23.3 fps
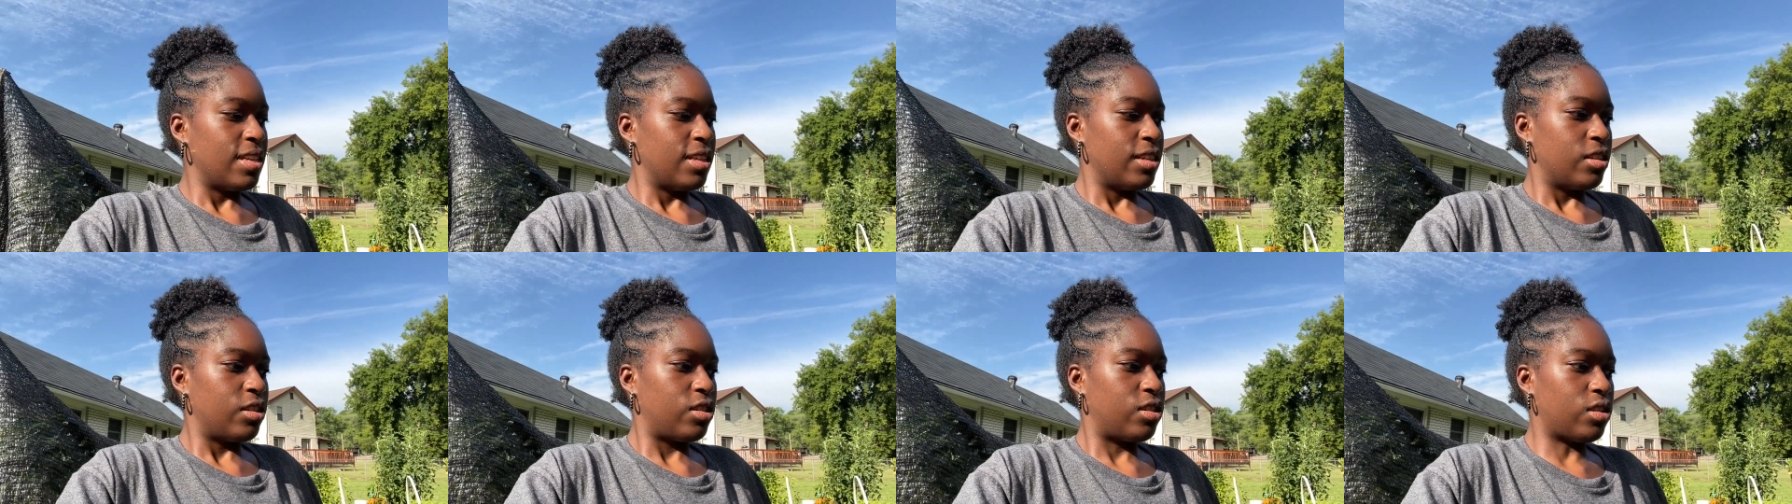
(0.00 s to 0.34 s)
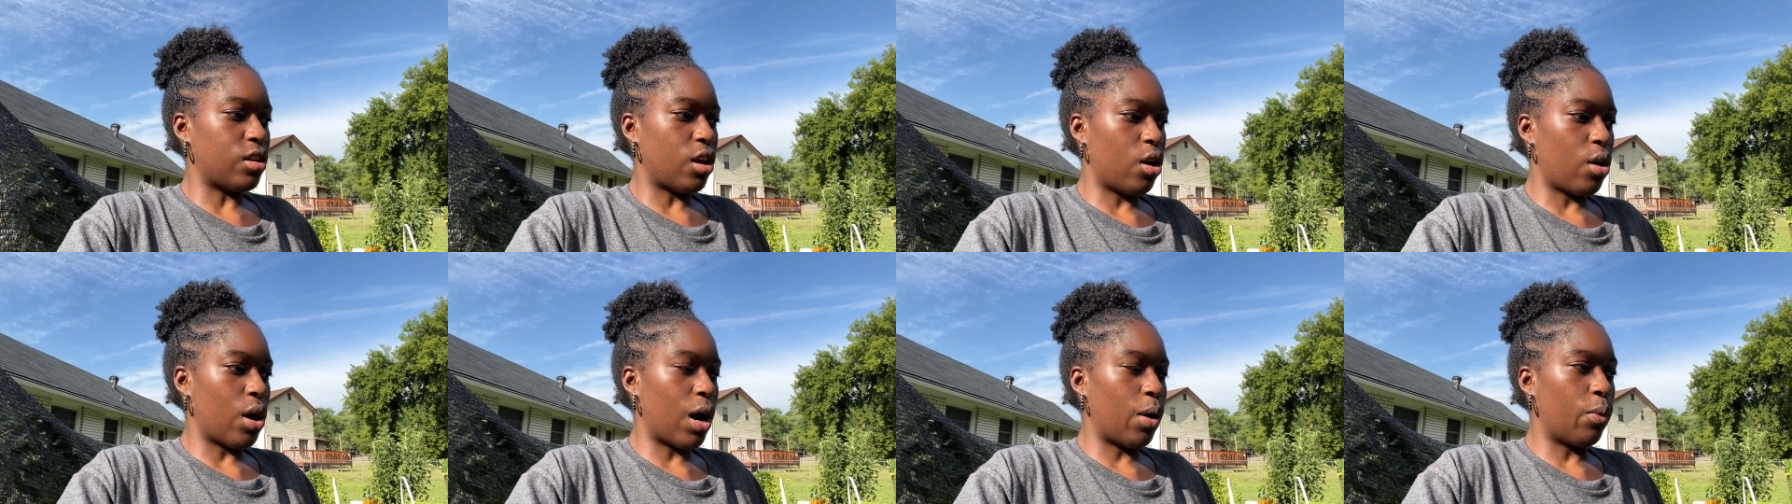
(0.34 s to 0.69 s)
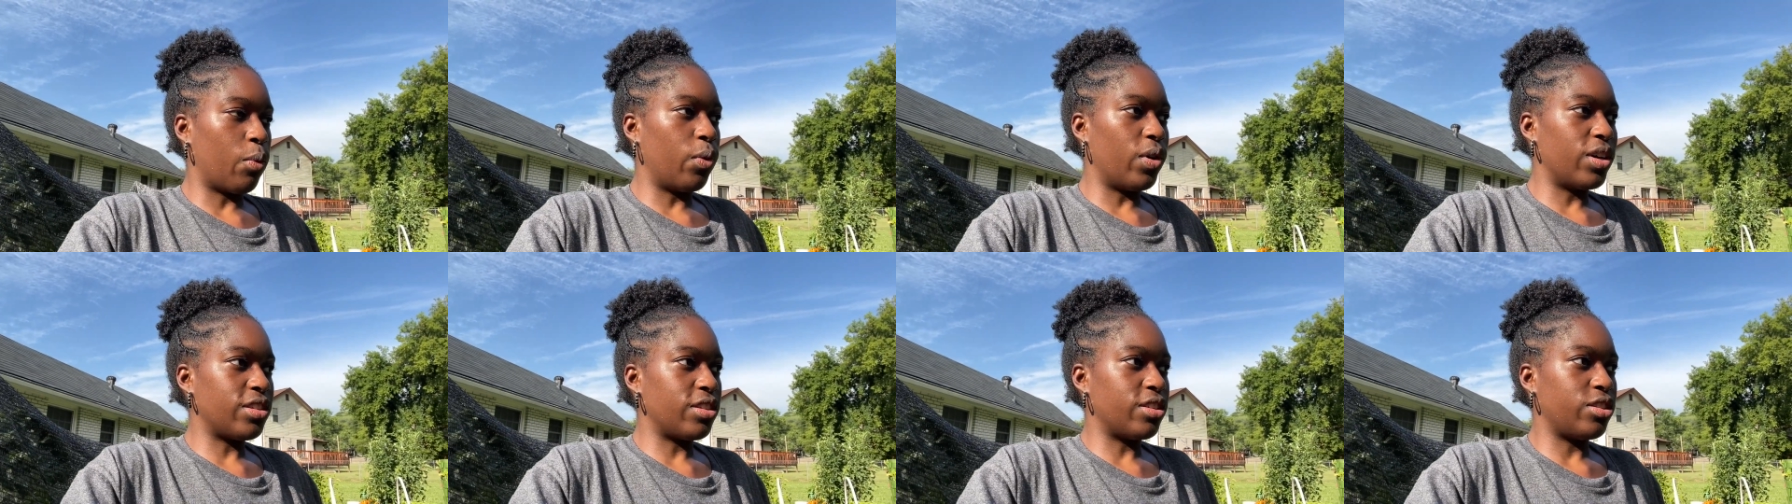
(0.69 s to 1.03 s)
So I
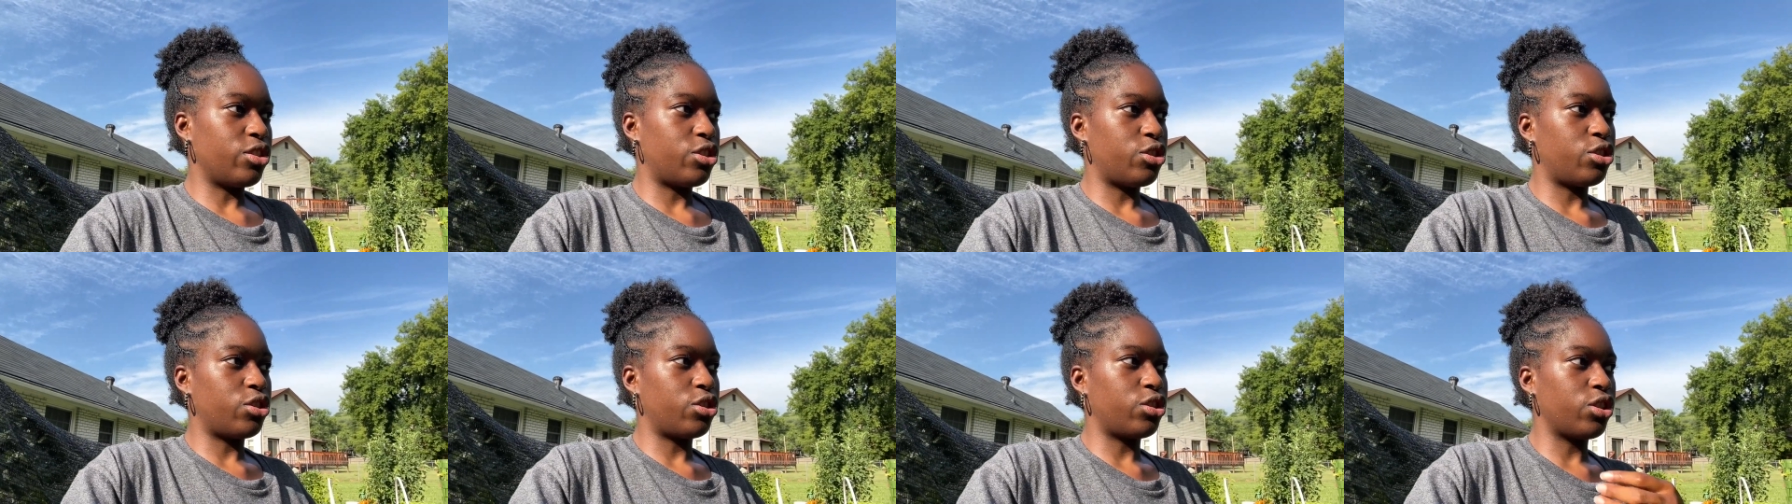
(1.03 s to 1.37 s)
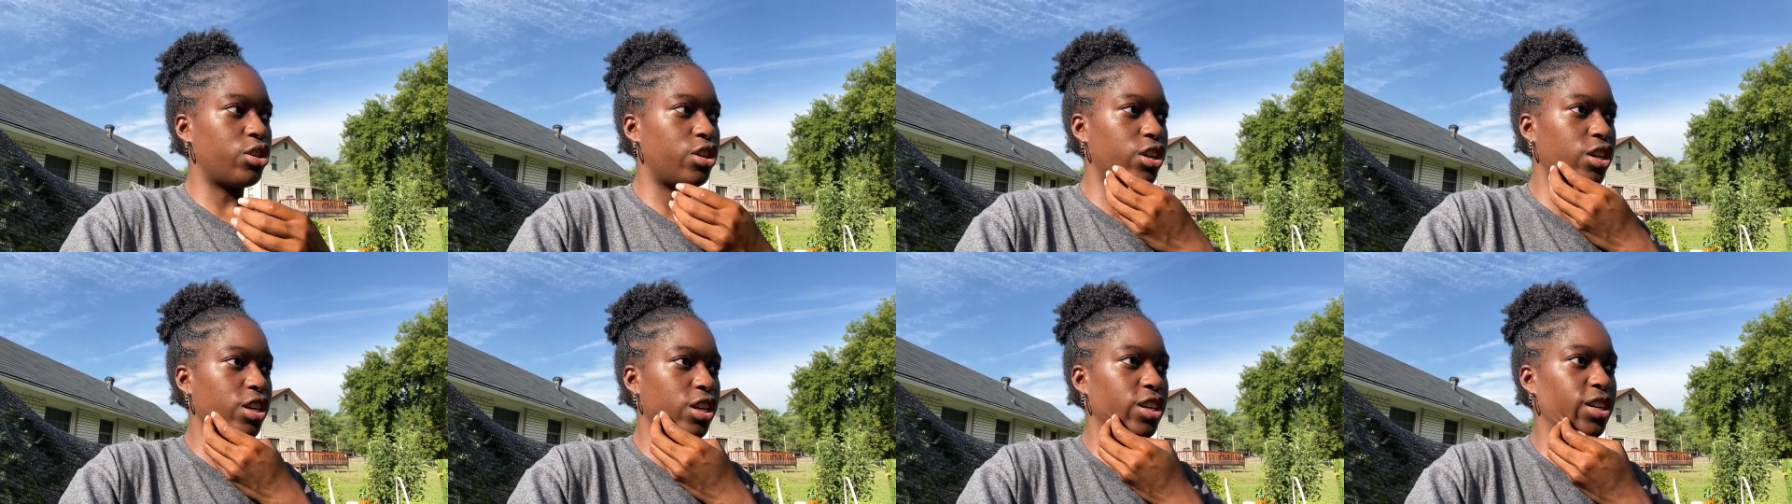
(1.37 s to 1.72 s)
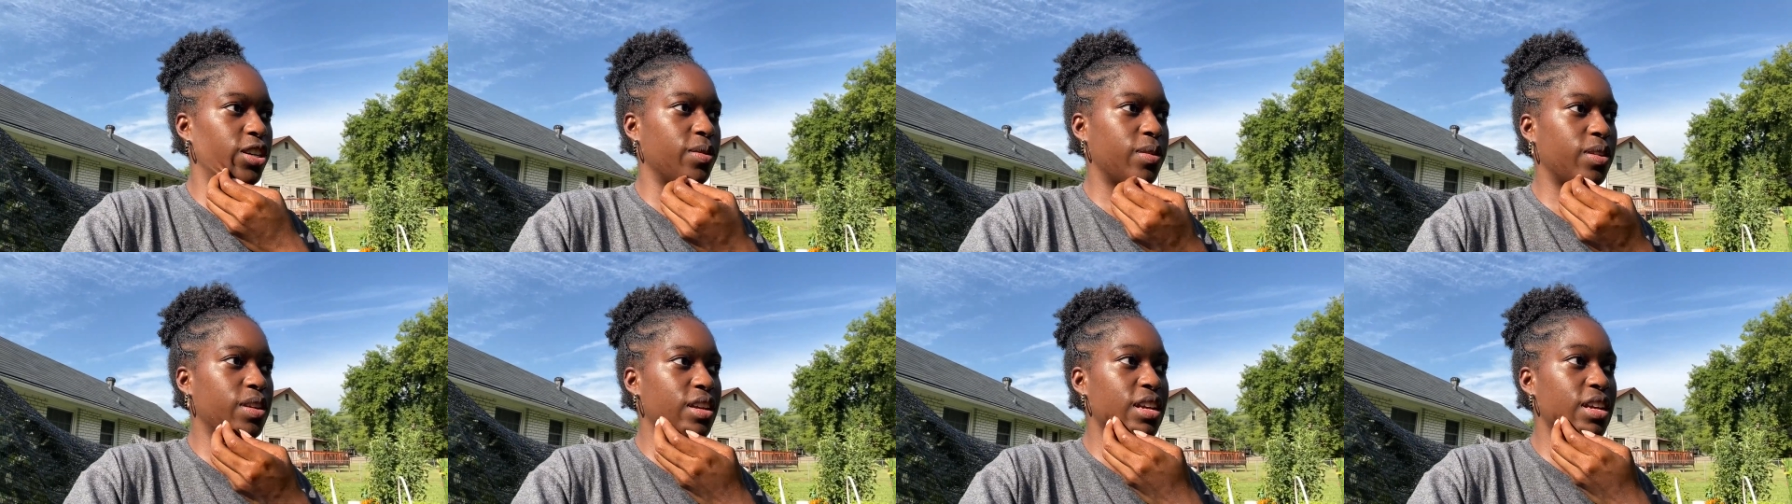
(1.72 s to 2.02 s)
wasn't sure,